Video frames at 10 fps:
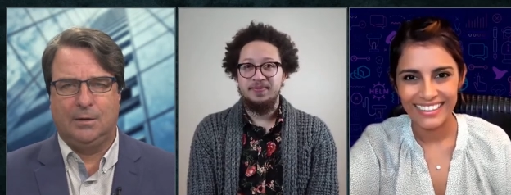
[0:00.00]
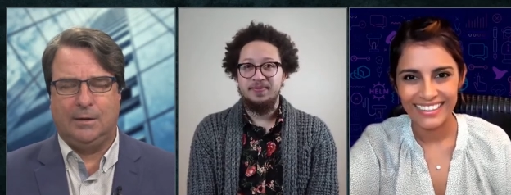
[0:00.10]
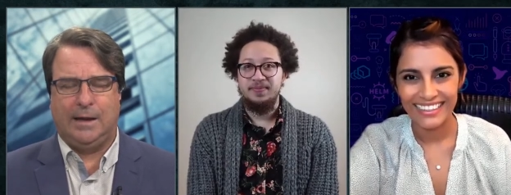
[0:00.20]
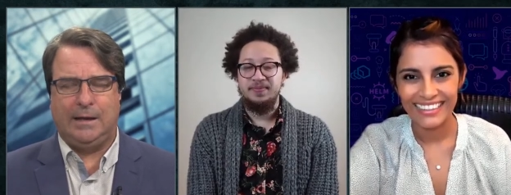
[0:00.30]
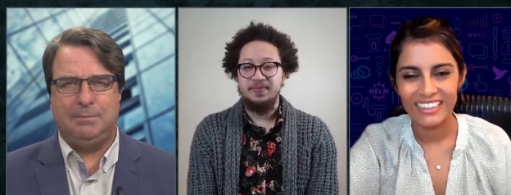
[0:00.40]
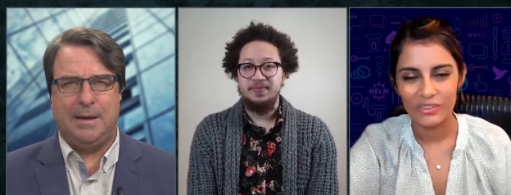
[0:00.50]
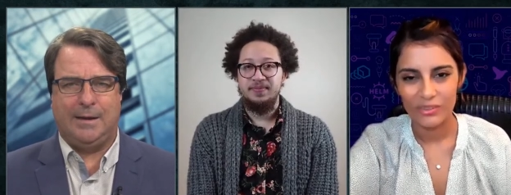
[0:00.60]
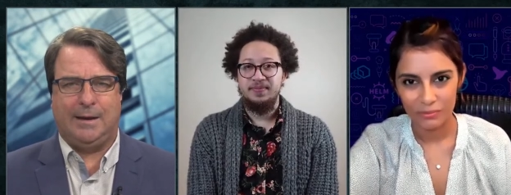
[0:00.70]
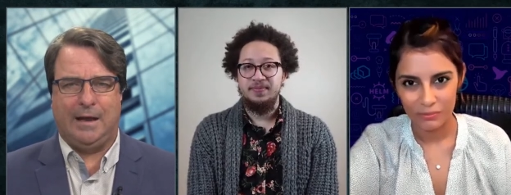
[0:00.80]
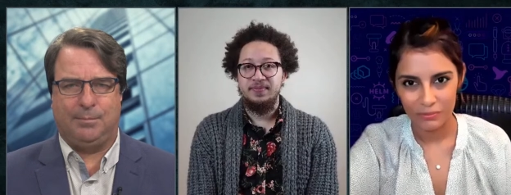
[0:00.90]
Speaker 1: How do you make it
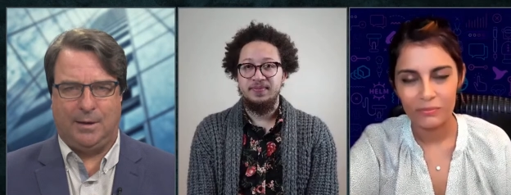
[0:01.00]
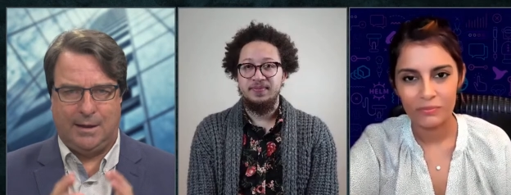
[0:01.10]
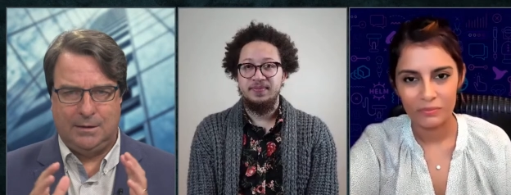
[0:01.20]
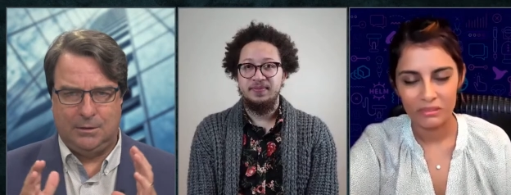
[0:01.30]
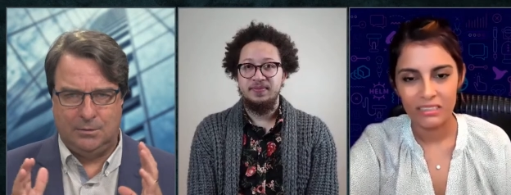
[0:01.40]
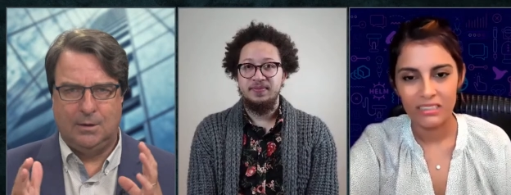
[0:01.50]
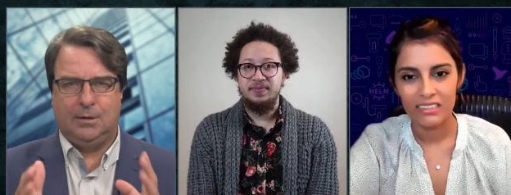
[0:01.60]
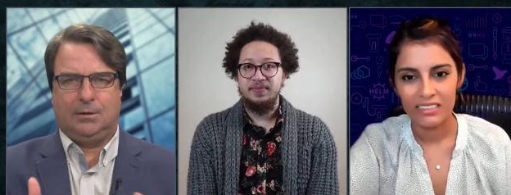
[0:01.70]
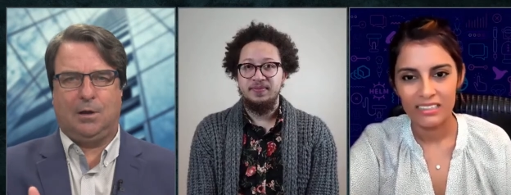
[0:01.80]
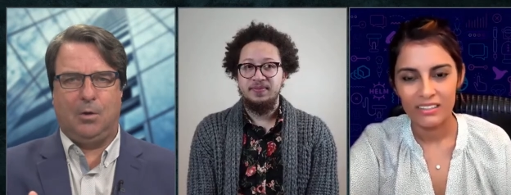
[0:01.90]
happen? How do you
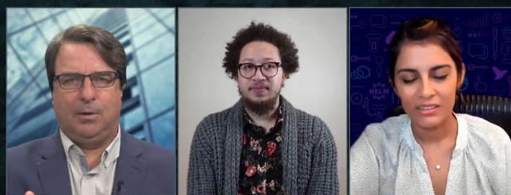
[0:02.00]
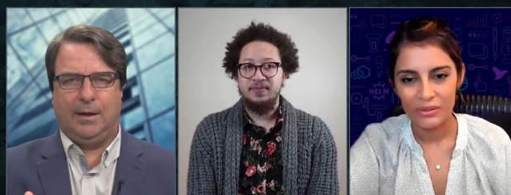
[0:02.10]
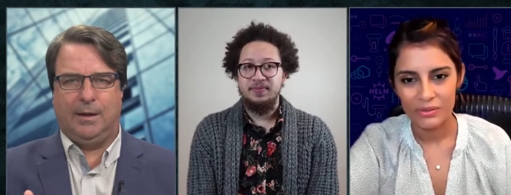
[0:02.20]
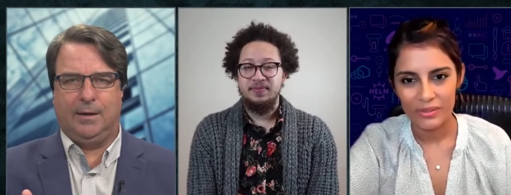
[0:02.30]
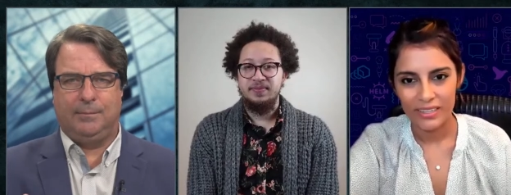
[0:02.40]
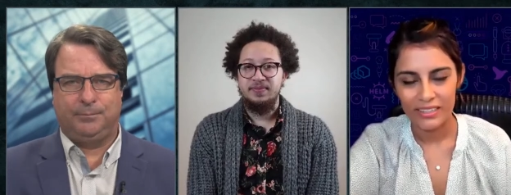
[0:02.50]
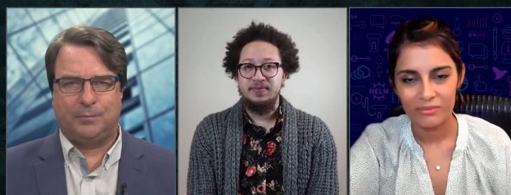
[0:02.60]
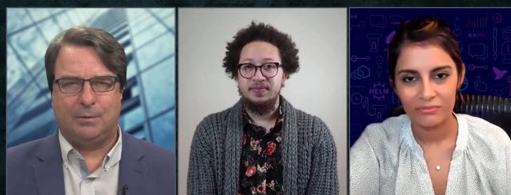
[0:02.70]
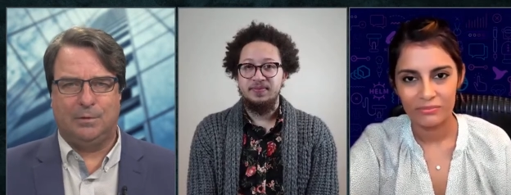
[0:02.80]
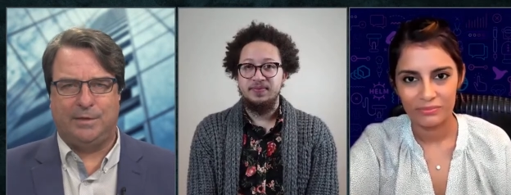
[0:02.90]
go in
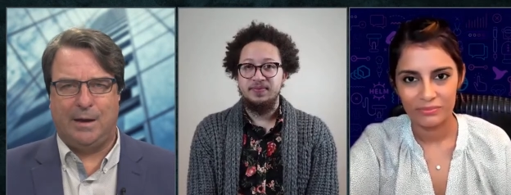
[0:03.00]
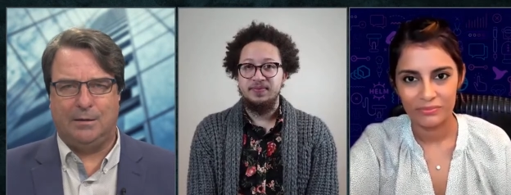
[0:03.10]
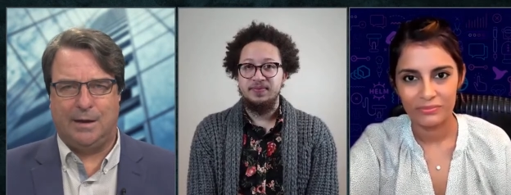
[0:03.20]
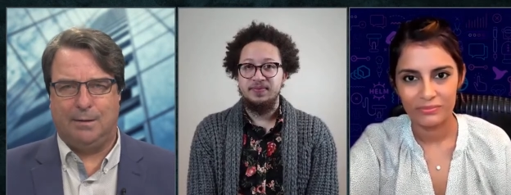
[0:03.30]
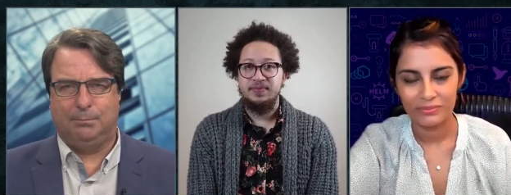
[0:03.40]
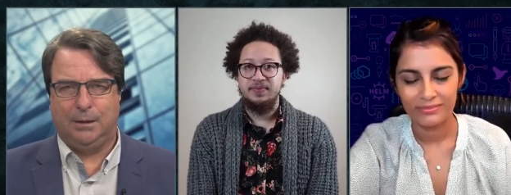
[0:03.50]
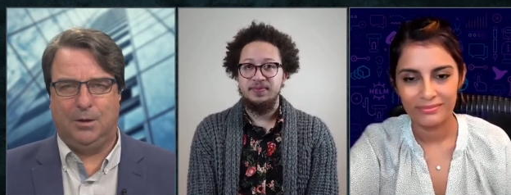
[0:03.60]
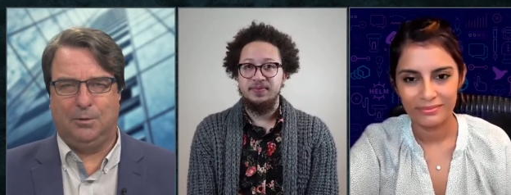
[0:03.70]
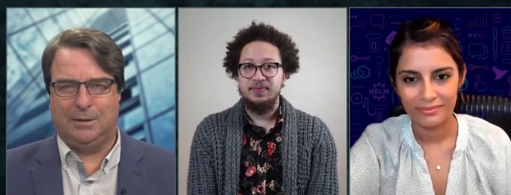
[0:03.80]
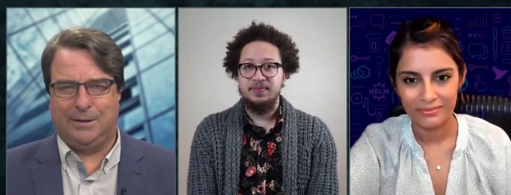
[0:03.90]
without kind of
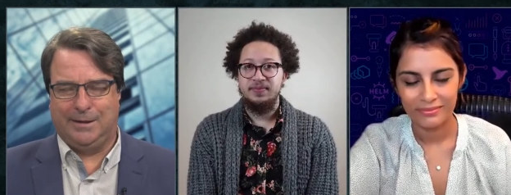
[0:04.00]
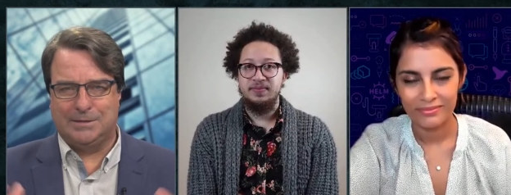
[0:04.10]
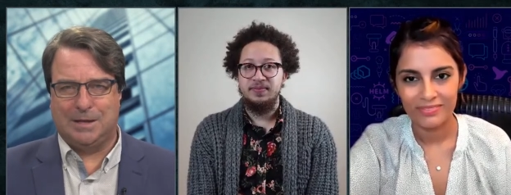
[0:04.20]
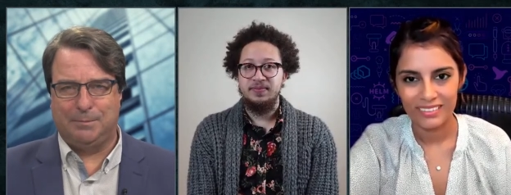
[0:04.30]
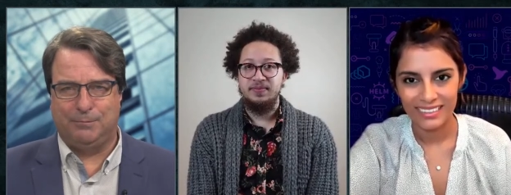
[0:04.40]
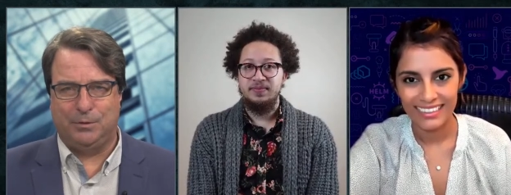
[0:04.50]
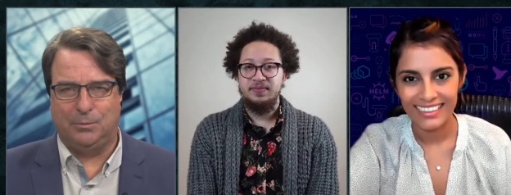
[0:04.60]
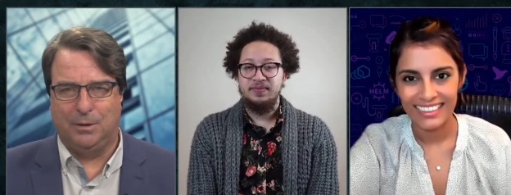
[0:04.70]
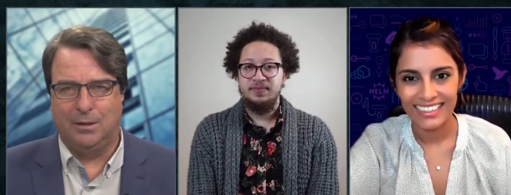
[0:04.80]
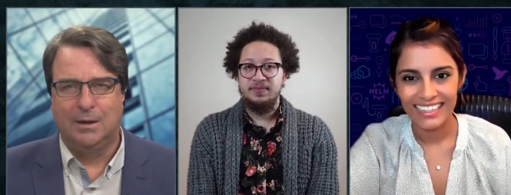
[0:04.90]
blowing things up, if you
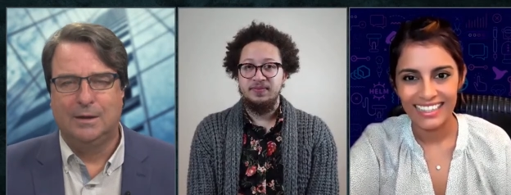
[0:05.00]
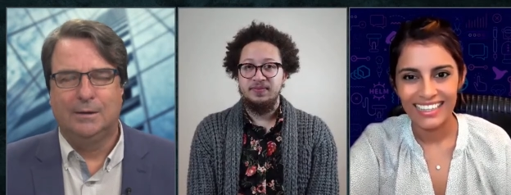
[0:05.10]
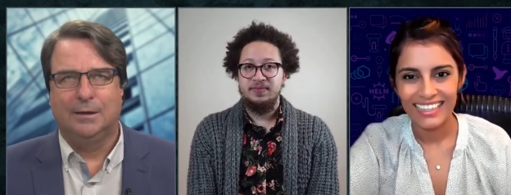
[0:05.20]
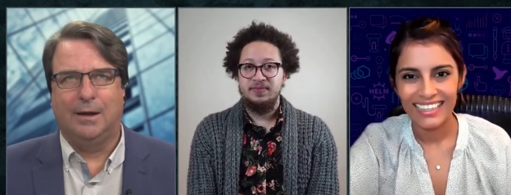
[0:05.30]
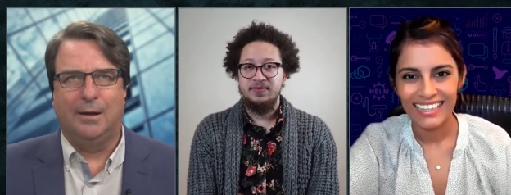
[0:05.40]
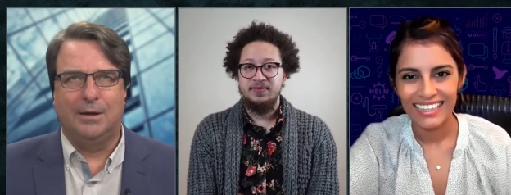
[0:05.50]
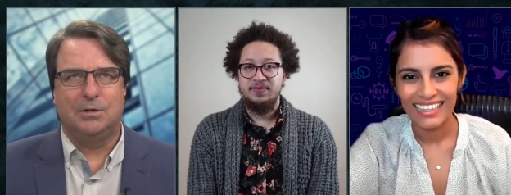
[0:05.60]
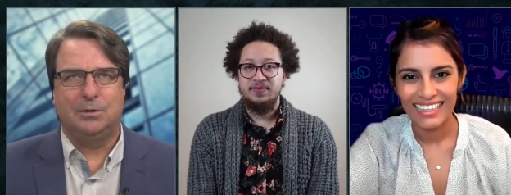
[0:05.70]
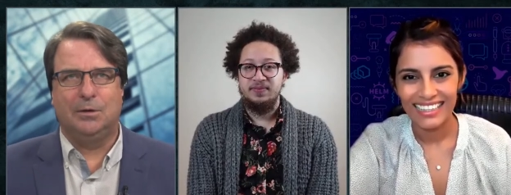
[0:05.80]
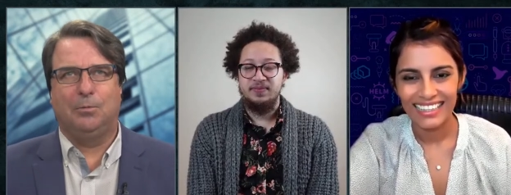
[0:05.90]
will, uh, and
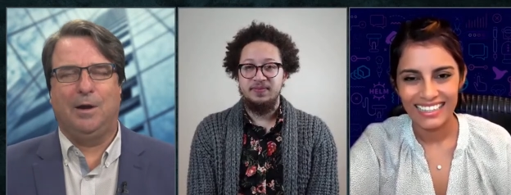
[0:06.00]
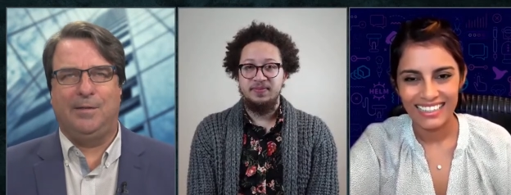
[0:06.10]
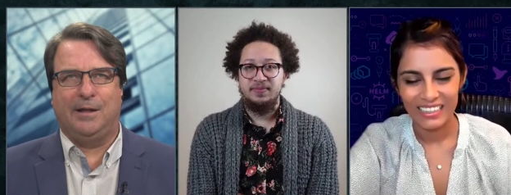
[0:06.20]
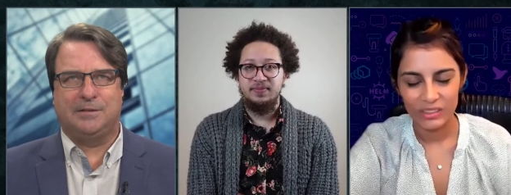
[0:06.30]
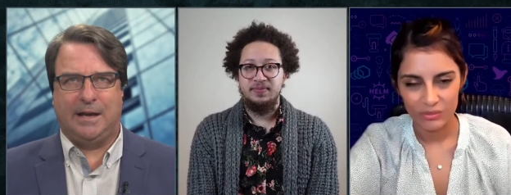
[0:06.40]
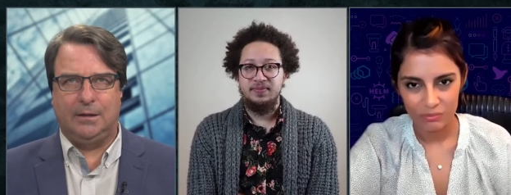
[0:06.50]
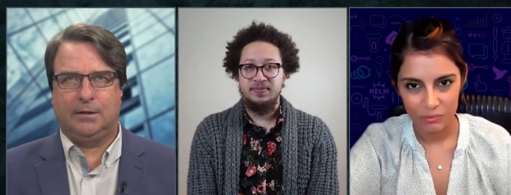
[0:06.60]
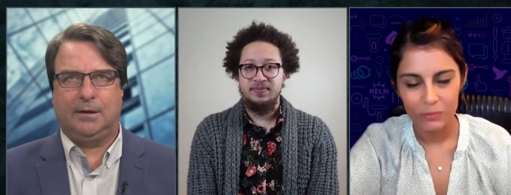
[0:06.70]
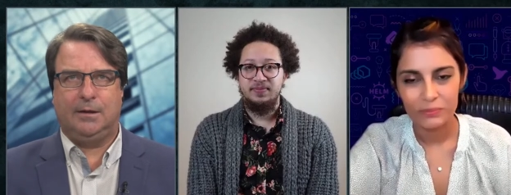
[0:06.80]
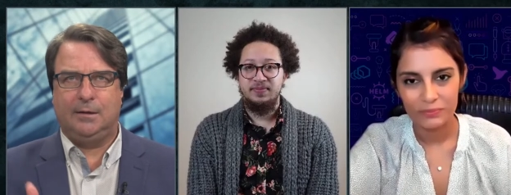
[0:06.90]
do it in a way that's
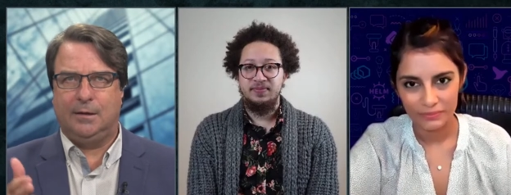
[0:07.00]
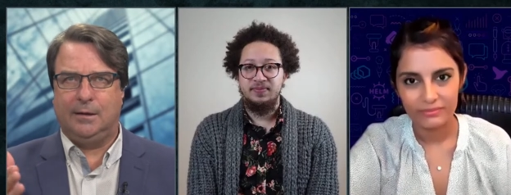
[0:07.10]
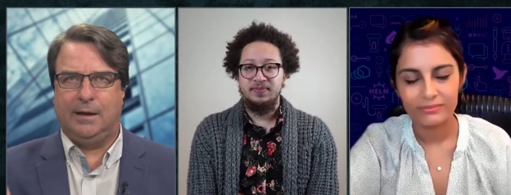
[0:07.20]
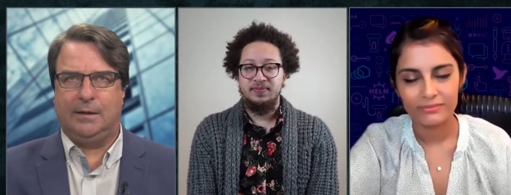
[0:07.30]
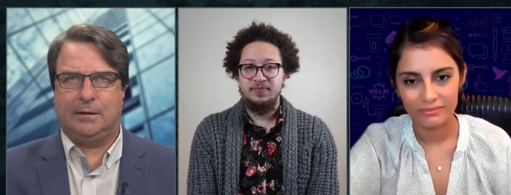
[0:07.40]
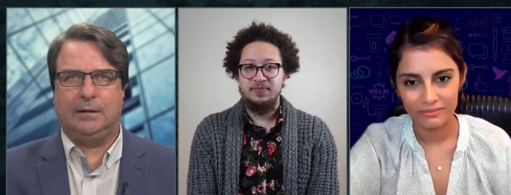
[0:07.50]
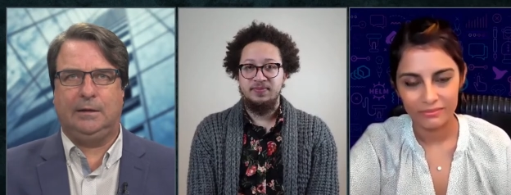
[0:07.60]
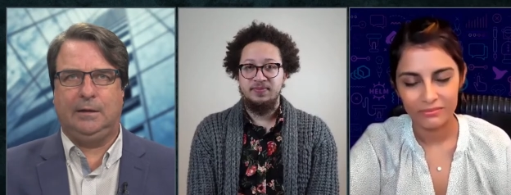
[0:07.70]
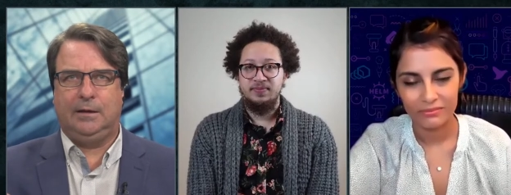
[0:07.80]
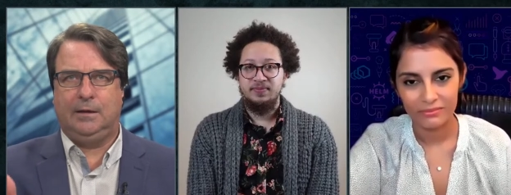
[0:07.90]
elegant and
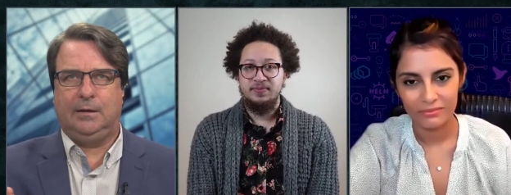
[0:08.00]
clean